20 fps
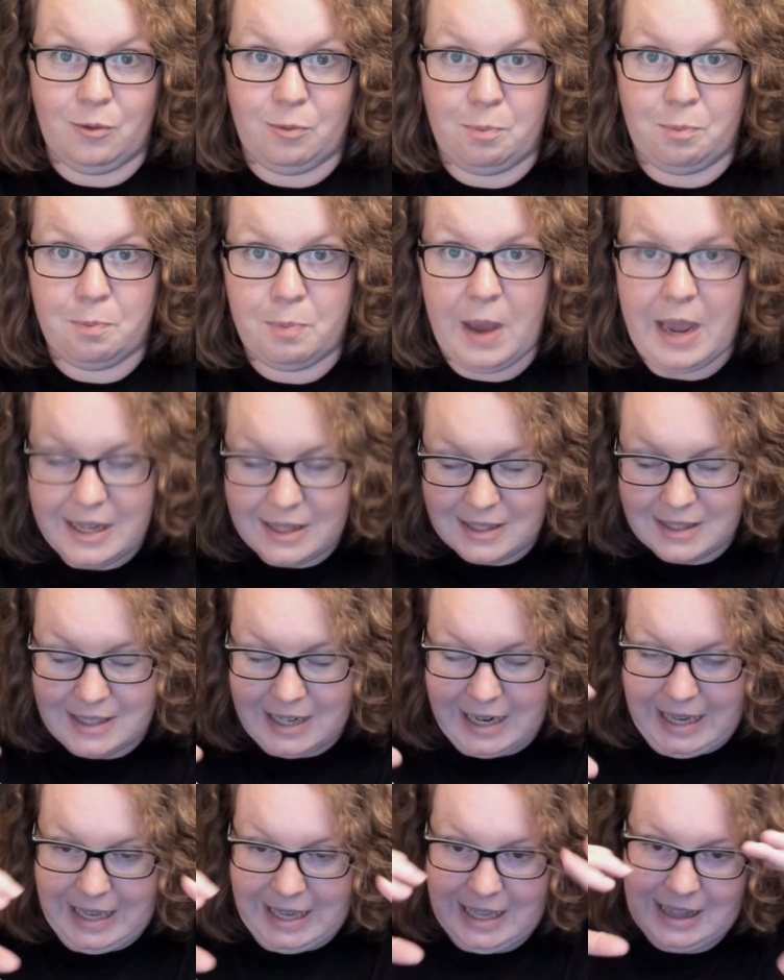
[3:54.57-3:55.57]

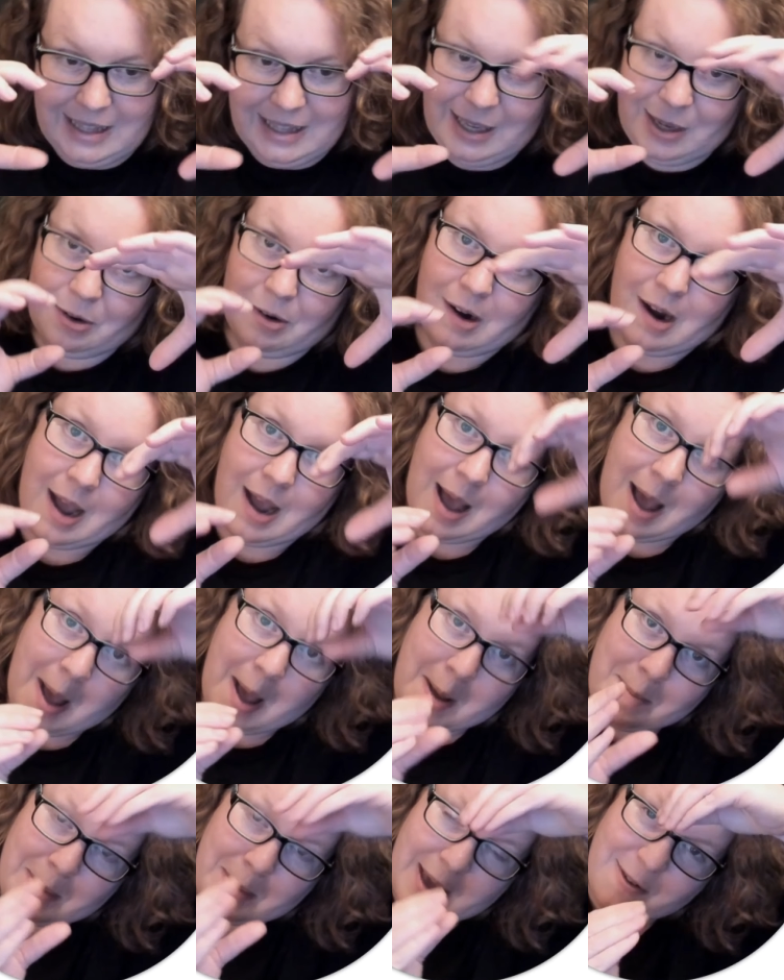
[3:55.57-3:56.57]
painstakingly
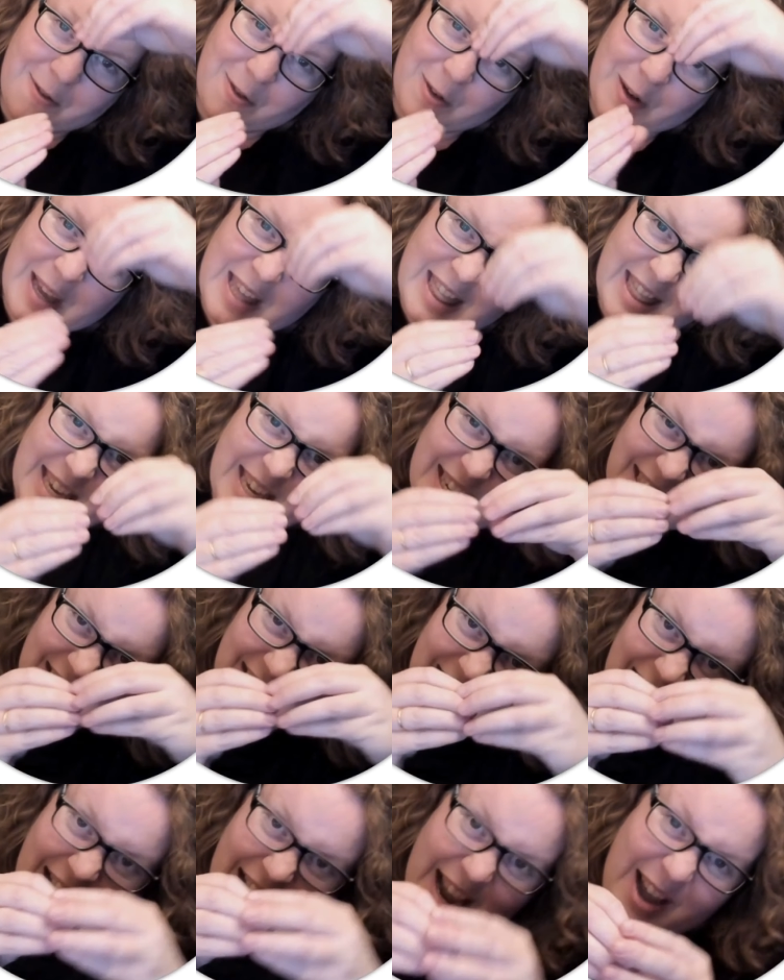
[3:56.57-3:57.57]
crop everything
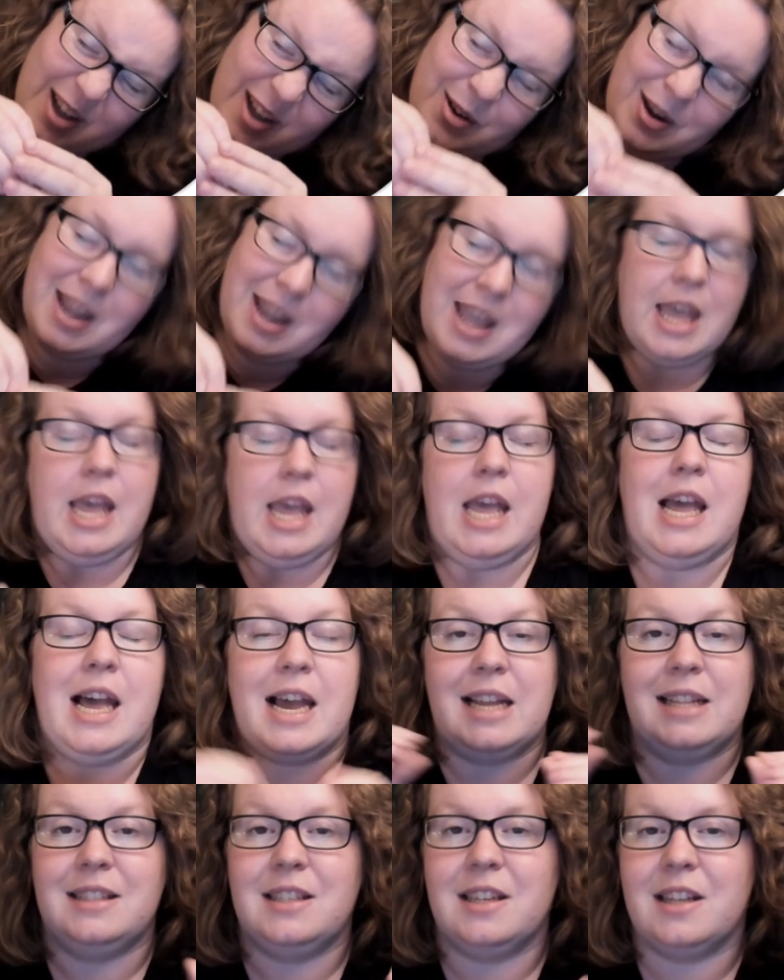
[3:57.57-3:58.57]
down
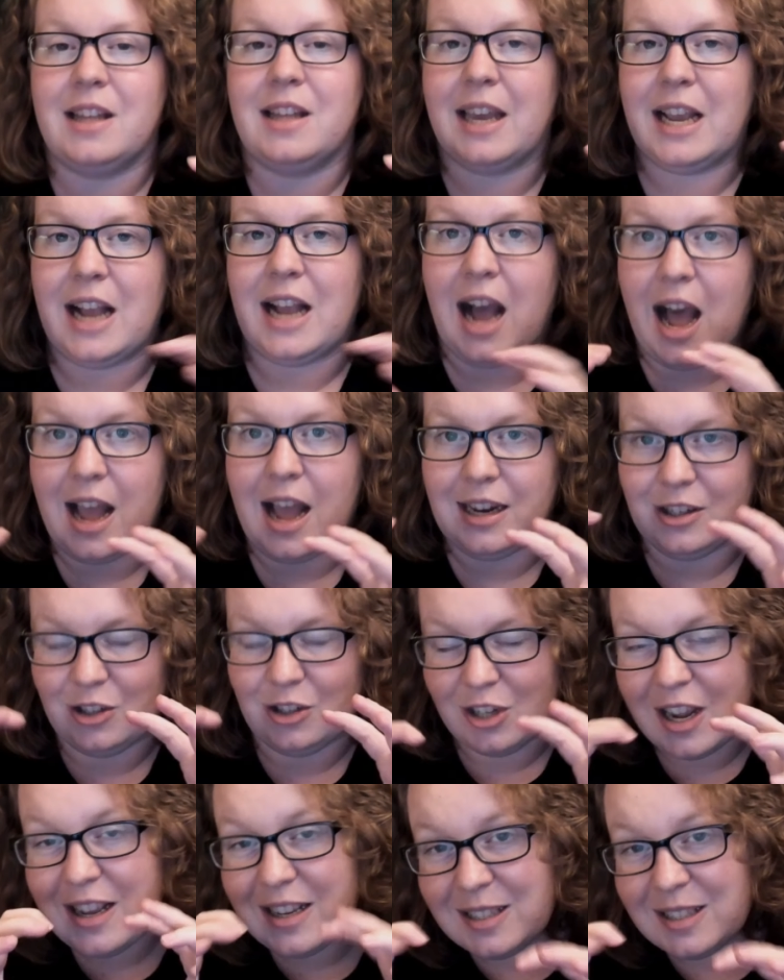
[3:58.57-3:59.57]
until I got
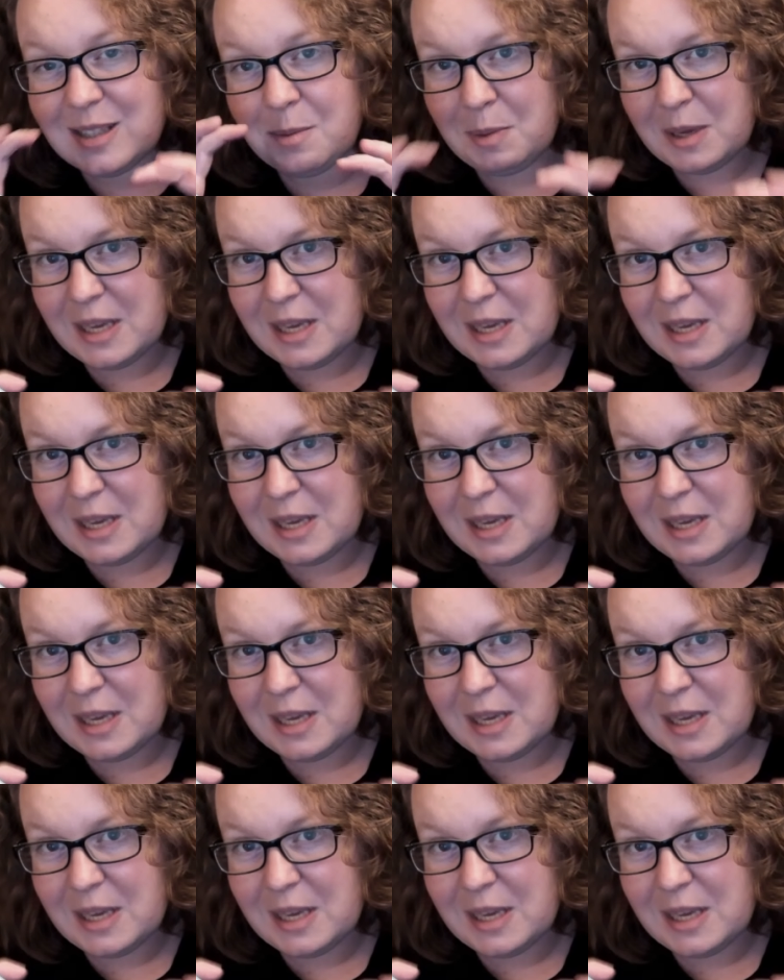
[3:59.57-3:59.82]
just the piece I